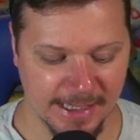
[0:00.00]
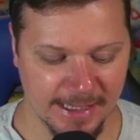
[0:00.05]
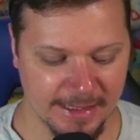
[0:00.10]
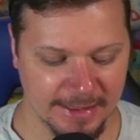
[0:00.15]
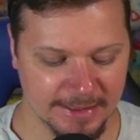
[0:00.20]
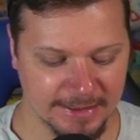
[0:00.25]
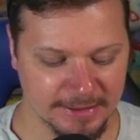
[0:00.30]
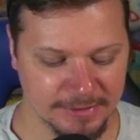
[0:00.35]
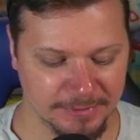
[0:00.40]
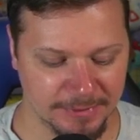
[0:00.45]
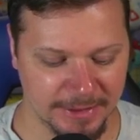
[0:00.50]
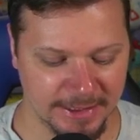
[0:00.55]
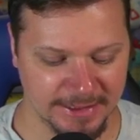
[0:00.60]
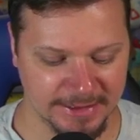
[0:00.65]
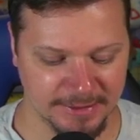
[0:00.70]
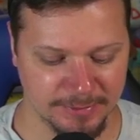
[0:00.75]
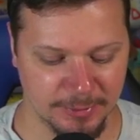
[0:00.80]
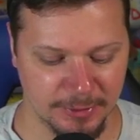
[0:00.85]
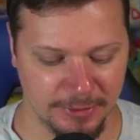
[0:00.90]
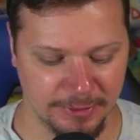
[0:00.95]
This one
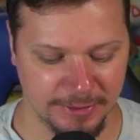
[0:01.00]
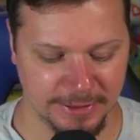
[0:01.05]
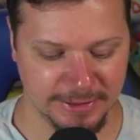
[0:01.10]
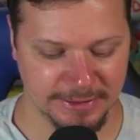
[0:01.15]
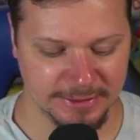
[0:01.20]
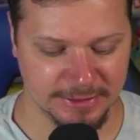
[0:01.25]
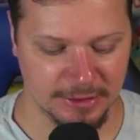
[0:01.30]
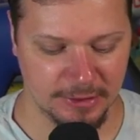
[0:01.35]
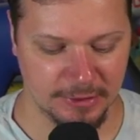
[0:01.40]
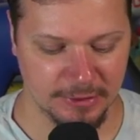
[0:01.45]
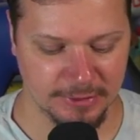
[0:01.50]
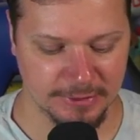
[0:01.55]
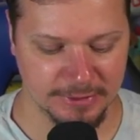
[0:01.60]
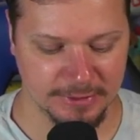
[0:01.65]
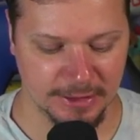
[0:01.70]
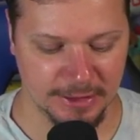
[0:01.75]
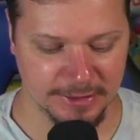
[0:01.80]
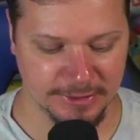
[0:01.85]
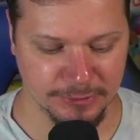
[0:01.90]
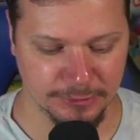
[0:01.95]
has Brilliant Stars,
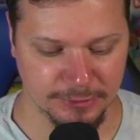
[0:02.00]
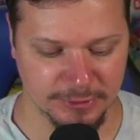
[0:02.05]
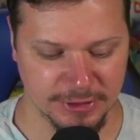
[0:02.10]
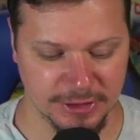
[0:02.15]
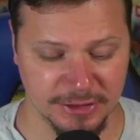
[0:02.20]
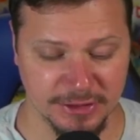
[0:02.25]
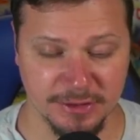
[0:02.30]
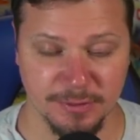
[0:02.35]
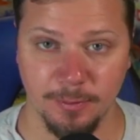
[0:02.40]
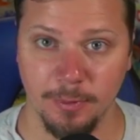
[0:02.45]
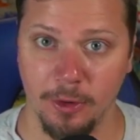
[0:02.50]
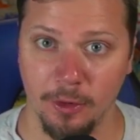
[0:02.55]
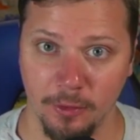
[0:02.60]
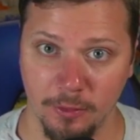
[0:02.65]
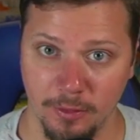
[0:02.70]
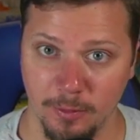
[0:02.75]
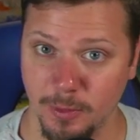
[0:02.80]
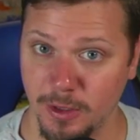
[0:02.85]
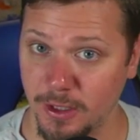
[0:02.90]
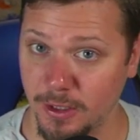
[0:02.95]
Lost Origins,
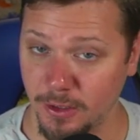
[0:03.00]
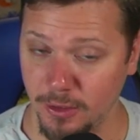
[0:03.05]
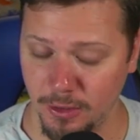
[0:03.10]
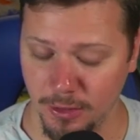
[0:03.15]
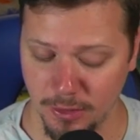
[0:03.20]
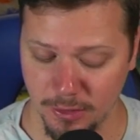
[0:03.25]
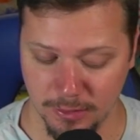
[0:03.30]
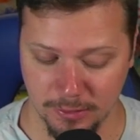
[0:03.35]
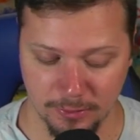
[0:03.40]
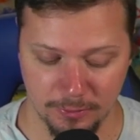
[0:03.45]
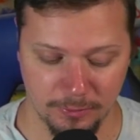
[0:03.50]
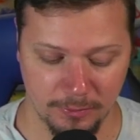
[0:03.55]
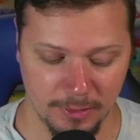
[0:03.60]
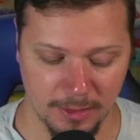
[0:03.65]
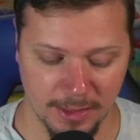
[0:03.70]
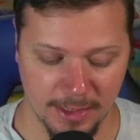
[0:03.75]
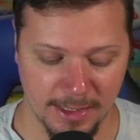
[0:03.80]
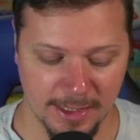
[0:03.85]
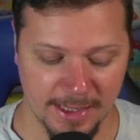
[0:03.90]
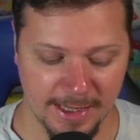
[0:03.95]
Pokemon Go,
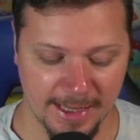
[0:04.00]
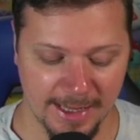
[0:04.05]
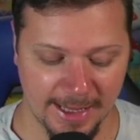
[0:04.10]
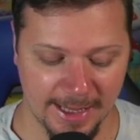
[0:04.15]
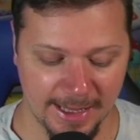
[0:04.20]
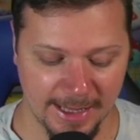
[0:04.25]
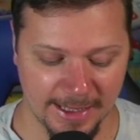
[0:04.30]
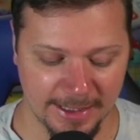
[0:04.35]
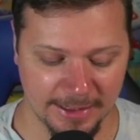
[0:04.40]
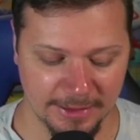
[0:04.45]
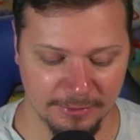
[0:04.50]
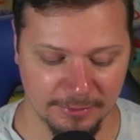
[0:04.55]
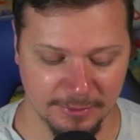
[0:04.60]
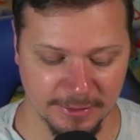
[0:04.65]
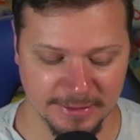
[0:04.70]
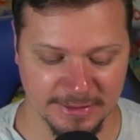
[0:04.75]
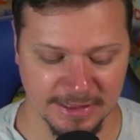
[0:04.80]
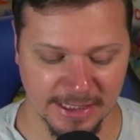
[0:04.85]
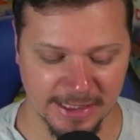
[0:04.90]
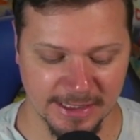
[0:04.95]
and it
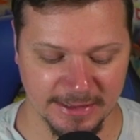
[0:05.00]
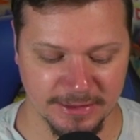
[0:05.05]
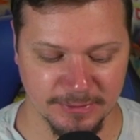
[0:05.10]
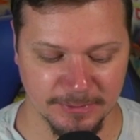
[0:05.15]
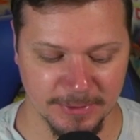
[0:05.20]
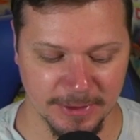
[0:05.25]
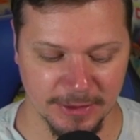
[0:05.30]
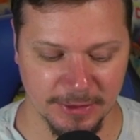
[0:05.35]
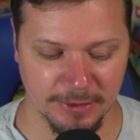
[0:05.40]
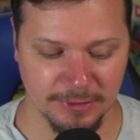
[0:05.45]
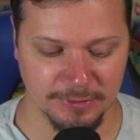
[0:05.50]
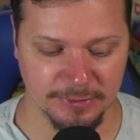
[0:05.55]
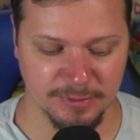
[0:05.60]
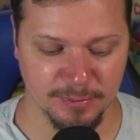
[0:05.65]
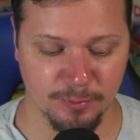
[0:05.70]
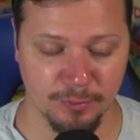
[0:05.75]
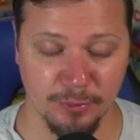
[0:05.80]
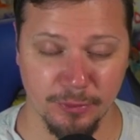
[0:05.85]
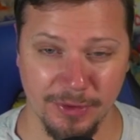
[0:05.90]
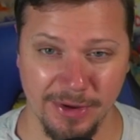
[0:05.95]
looks like it's one of those
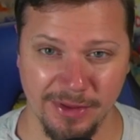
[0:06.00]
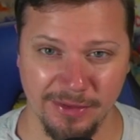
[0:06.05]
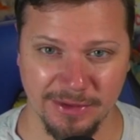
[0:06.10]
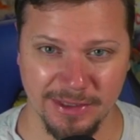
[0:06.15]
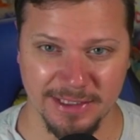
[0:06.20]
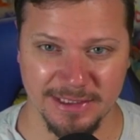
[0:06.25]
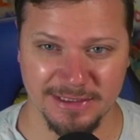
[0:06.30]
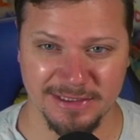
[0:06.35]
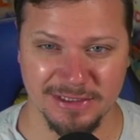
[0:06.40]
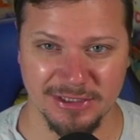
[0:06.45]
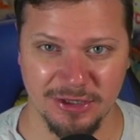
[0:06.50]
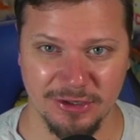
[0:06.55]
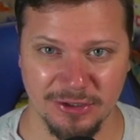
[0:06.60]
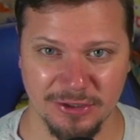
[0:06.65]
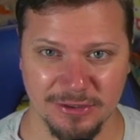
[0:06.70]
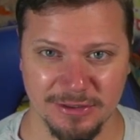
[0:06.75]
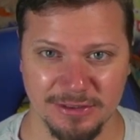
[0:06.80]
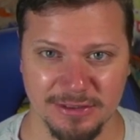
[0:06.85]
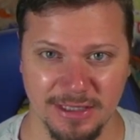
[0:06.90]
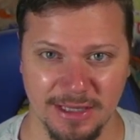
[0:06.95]
Brilliant
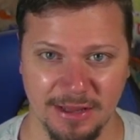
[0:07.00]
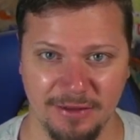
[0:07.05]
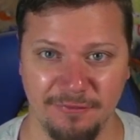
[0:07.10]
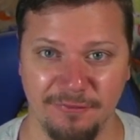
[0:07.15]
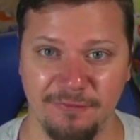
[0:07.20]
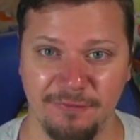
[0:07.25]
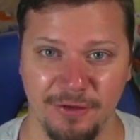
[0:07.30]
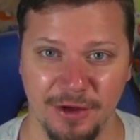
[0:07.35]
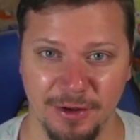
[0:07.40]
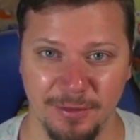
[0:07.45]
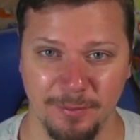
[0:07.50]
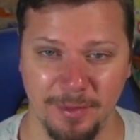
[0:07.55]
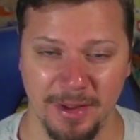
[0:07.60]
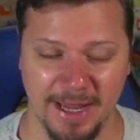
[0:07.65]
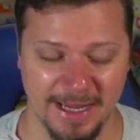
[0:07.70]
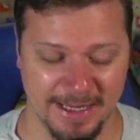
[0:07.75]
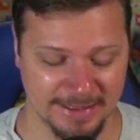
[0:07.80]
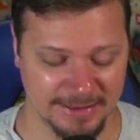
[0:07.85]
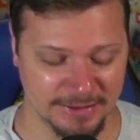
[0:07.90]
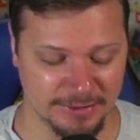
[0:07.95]
Stars like fun
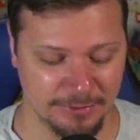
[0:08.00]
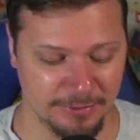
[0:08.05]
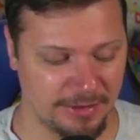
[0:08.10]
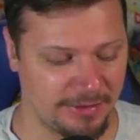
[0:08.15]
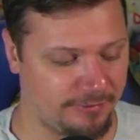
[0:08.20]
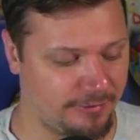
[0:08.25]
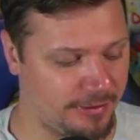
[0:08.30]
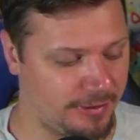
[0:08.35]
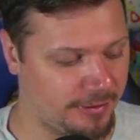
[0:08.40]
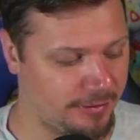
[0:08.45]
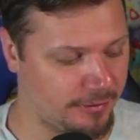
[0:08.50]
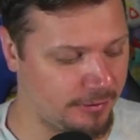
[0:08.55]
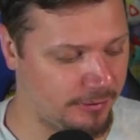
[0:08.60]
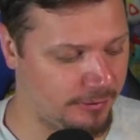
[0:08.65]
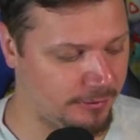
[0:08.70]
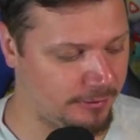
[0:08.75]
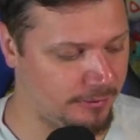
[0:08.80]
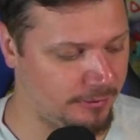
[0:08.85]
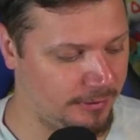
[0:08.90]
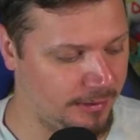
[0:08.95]
packs or whatever they're called.